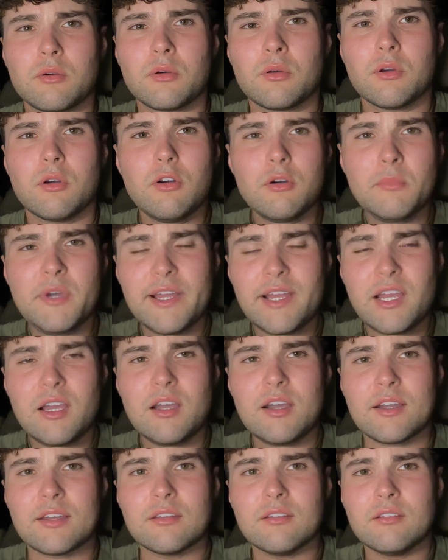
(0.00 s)
oh my
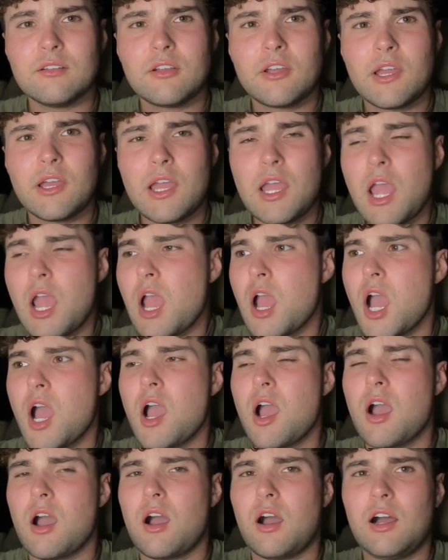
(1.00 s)
God,
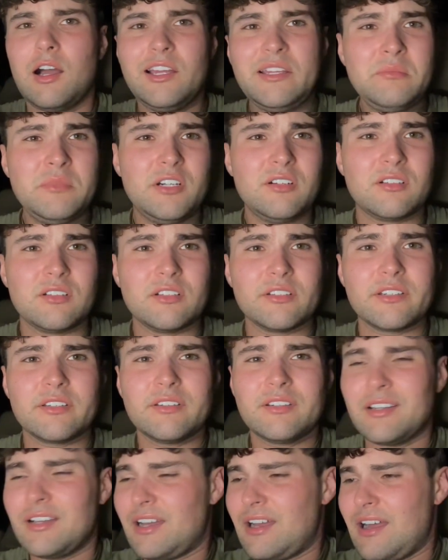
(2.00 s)
I am ugly.
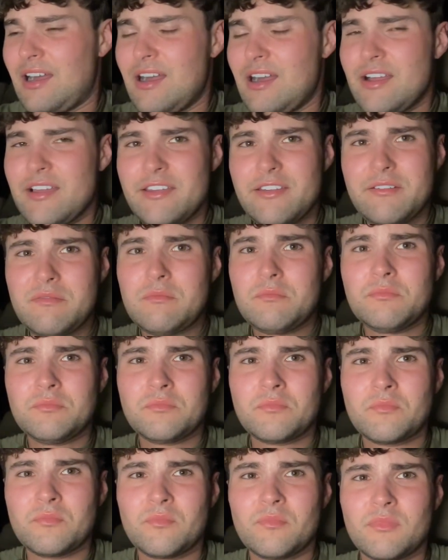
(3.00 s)
I am
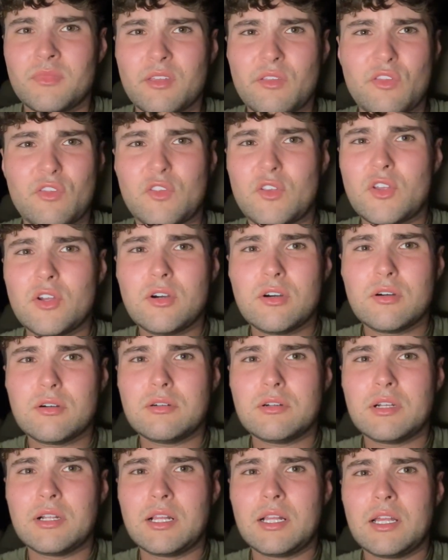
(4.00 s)

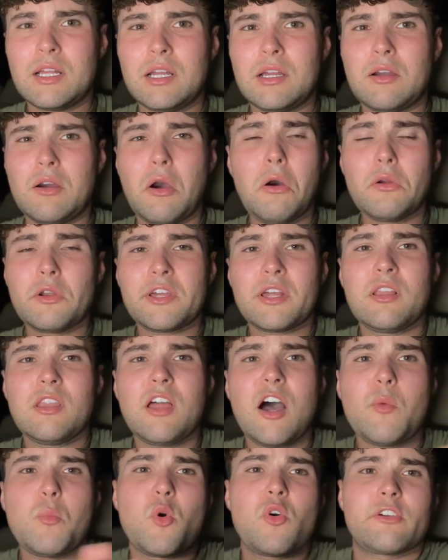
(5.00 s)
still holding a
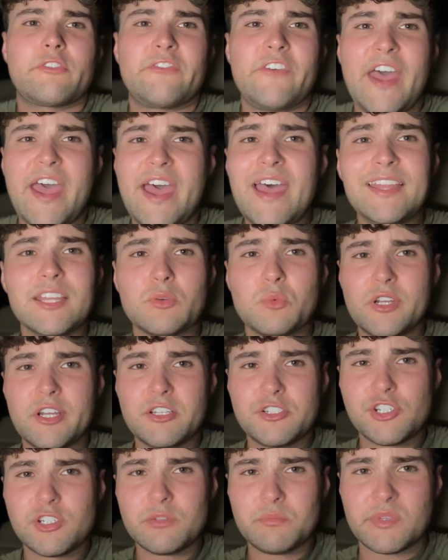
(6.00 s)
lot more fat than what I
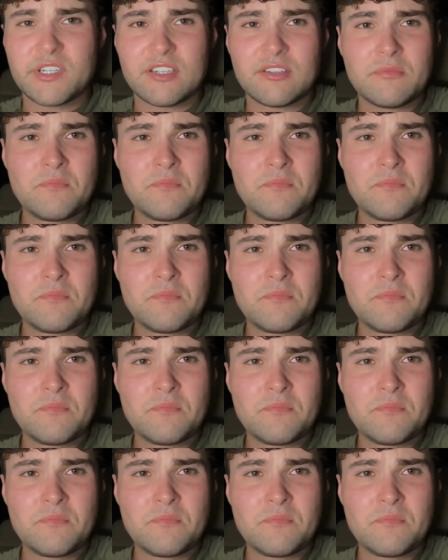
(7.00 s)
should be.